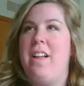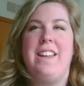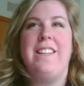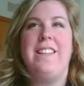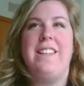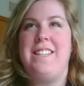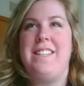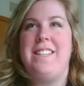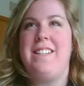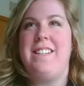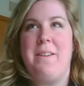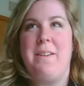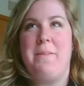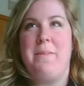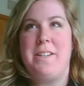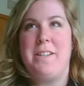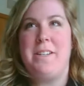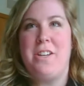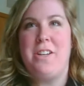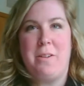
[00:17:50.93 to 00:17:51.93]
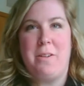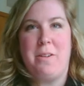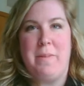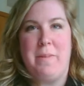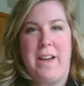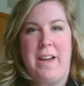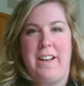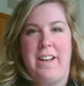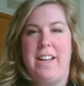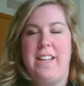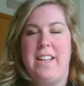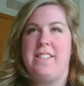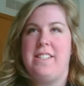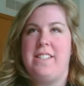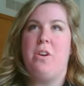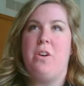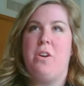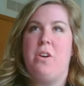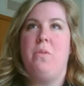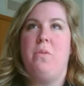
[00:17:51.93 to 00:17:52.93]
listening to Amy talk about it, it's
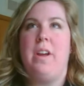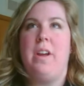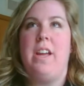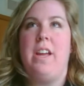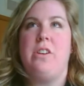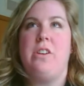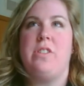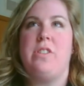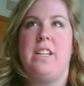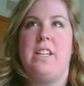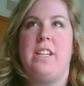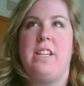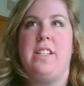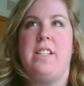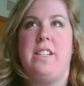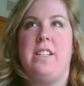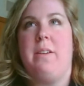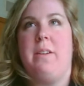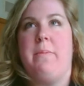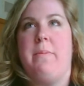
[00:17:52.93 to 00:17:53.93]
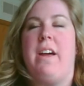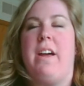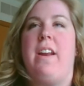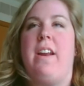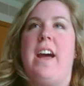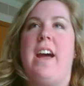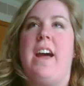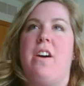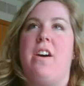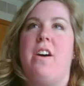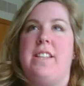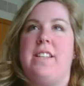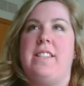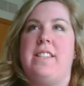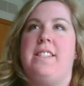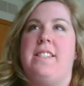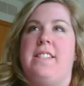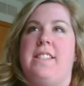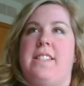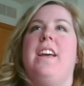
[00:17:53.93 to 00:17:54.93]
so interesting to think about how it's
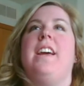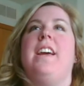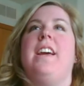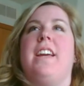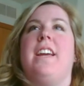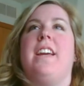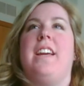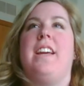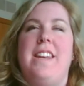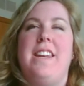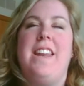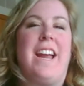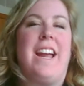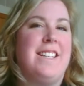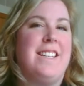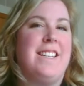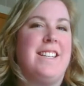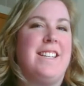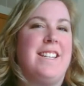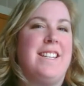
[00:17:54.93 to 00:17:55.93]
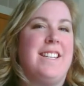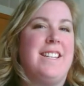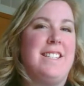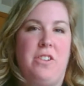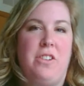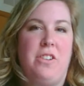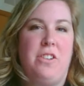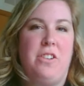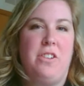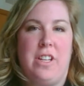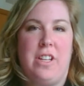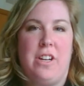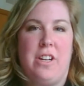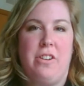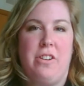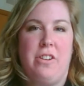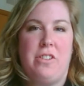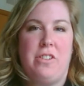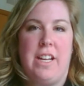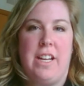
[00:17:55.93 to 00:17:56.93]
connecting to the
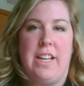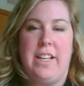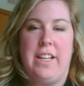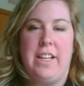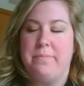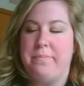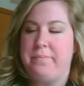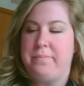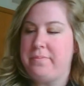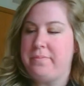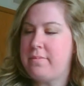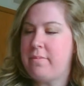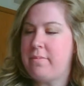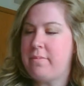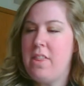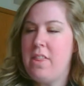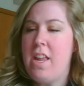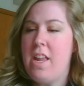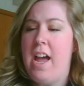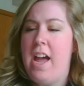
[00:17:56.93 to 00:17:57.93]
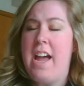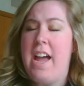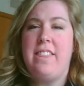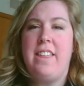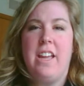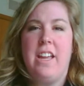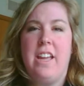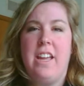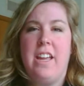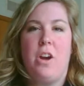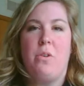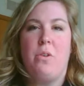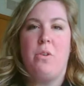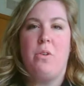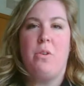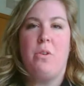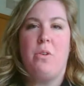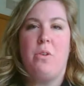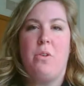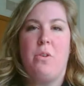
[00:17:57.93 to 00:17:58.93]
teachers in our study. I think
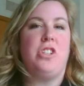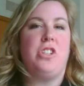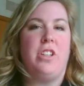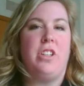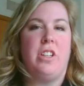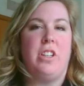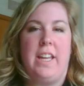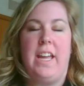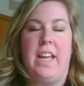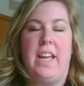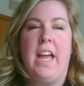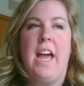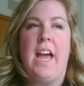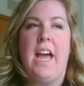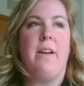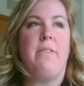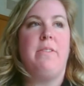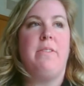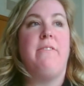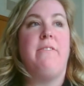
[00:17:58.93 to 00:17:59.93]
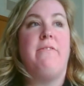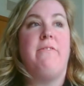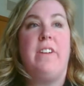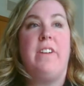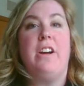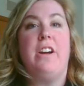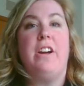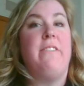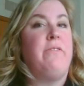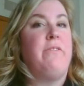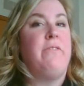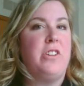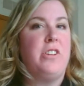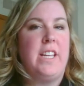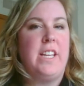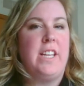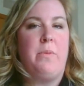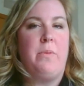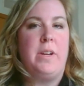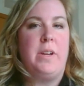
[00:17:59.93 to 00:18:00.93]
initially, the very first
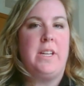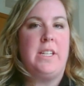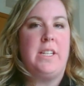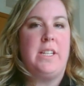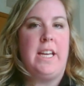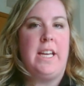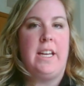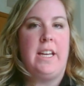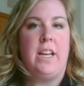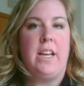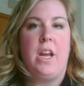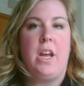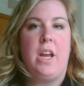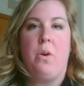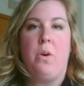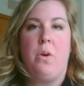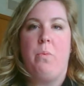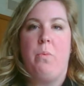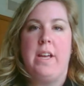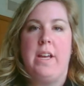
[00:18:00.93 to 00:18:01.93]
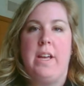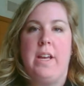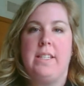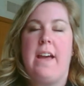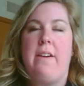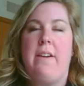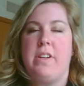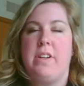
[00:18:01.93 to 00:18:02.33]
thing that we did was every